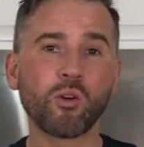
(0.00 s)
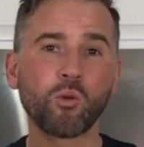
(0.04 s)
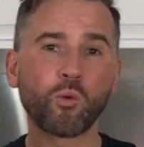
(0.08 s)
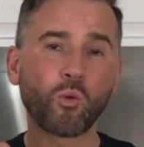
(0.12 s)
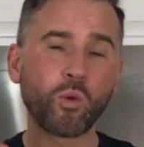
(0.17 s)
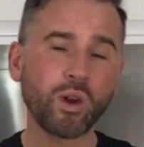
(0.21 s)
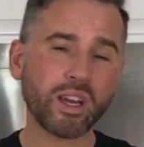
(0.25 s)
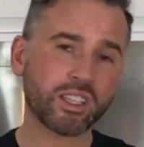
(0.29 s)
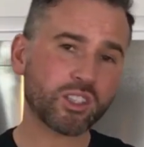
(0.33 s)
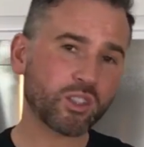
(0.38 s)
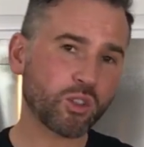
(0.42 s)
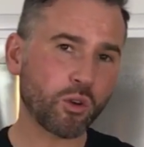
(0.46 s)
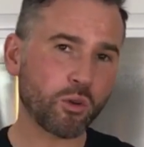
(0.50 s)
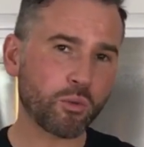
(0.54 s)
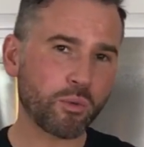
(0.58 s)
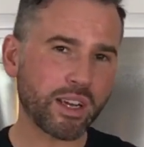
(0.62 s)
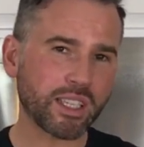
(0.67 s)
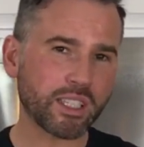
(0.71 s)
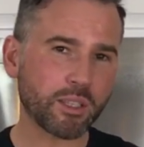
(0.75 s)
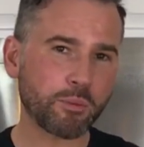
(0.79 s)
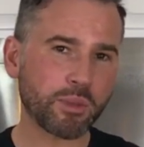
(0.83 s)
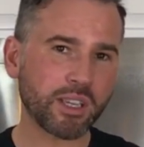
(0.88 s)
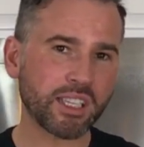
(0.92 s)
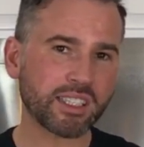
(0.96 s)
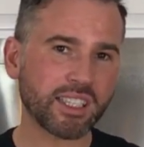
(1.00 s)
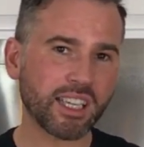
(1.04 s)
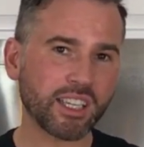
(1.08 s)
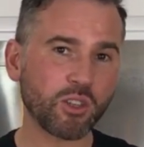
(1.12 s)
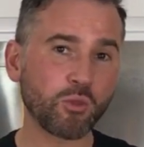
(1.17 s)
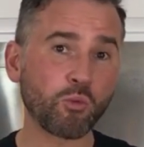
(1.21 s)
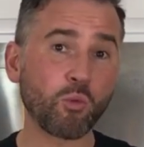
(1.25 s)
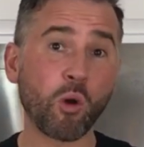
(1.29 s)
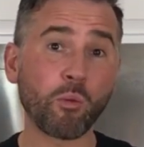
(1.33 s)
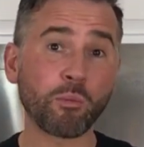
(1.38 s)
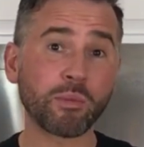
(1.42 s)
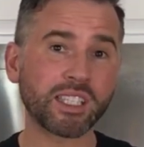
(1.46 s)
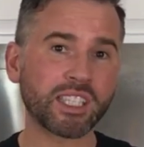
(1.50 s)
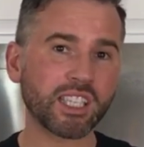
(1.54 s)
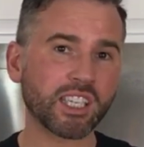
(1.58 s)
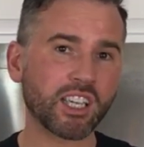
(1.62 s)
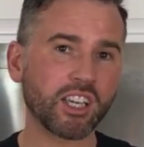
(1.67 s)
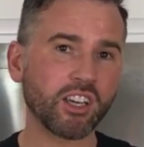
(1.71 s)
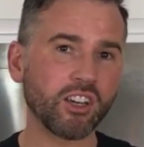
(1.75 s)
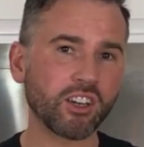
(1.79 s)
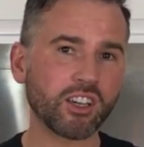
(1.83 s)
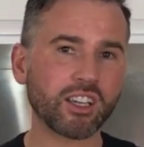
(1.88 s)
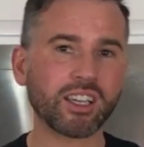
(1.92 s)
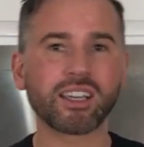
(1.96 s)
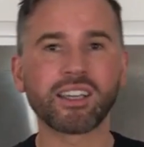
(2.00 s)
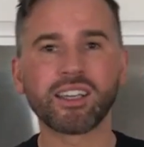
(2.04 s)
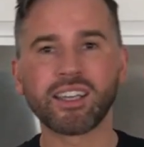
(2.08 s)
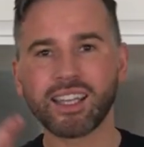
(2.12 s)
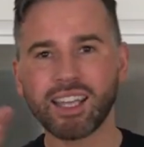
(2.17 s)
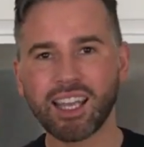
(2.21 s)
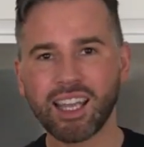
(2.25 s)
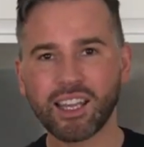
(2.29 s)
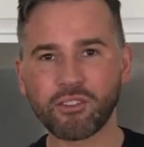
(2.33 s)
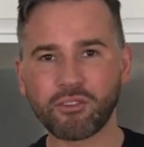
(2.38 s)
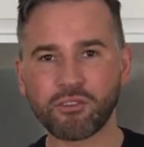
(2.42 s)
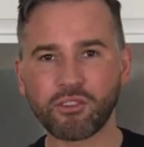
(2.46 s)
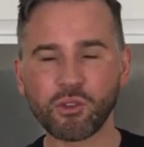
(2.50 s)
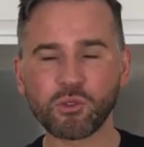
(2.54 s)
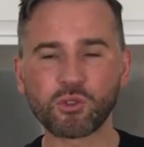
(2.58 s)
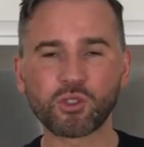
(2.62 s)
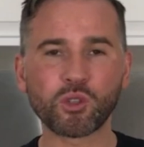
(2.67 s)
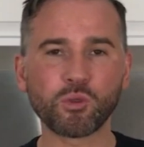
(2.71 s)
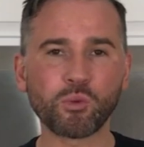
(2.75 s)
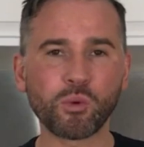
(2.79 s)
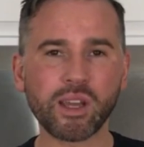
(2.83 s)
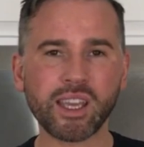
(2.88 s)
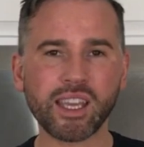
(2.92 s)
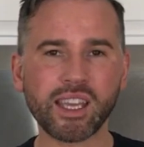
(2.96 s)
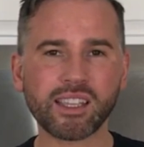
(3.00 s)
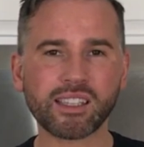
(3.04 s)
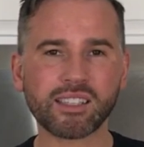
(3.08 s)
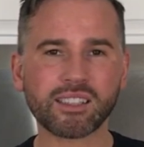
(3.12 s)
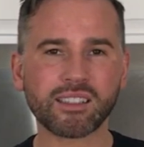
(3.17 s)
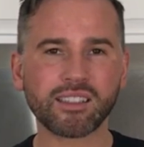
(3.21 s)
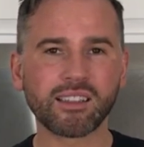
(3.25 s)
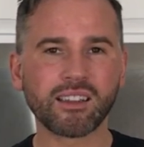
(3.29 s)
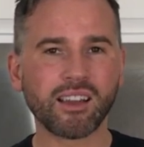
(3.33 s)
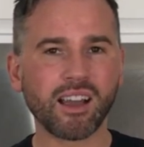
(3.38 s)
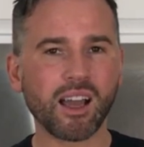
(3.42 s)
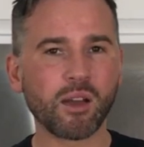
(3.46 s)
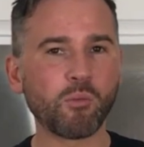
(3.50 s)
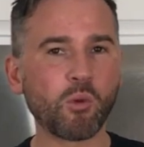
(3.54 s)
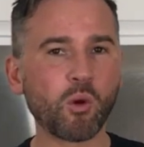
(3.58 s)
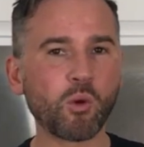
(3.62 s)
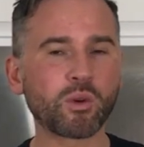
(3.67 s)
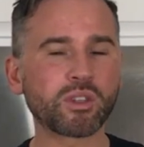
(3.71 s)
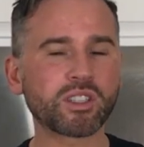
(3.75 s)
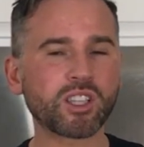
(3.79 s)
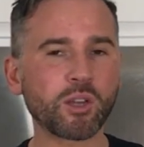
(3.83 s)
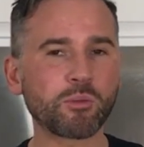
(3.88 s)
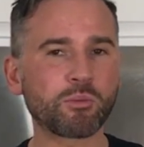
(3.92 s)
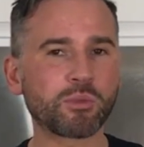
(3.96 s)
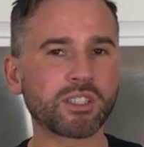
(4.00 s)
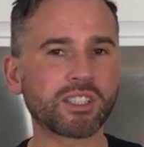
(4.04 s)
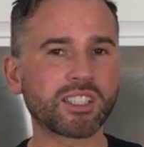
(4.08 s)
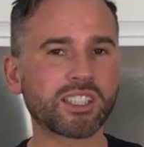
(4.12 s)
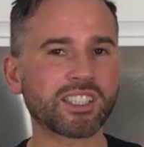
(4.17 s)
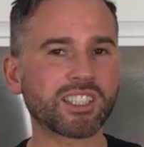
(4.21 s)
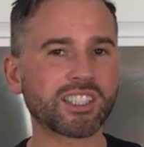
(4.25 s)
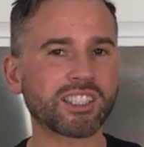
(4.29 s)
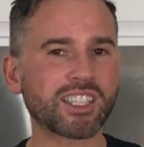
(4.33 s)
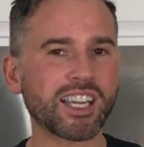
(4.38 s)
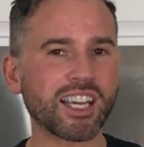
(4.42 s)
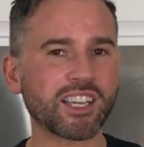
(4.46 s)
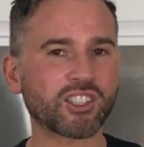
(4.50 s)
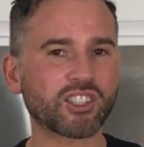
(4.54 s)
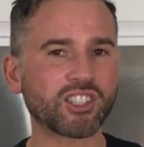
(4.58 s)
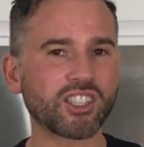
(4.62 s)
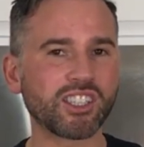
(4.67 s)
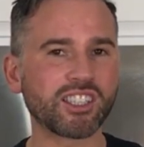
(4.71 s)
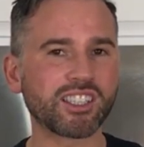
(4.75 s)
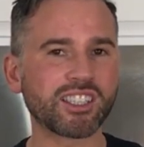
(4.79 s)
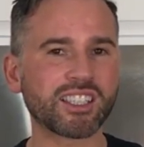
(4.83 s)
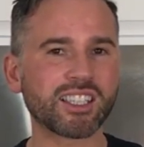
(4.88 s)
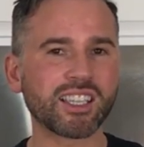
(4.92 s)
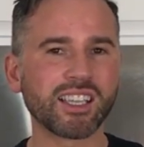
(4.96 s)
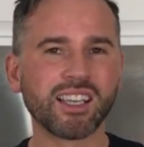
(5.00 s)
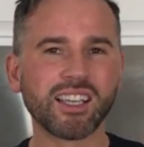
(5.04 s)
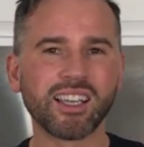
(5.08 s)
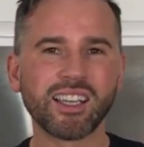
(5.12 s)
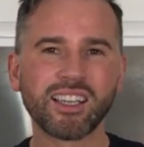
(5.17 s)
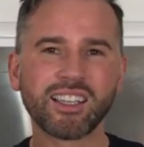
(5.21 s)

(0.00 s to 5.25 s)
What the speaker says: which sort of recipes that you want me to cook in future weeks. I'm always open to suggestions.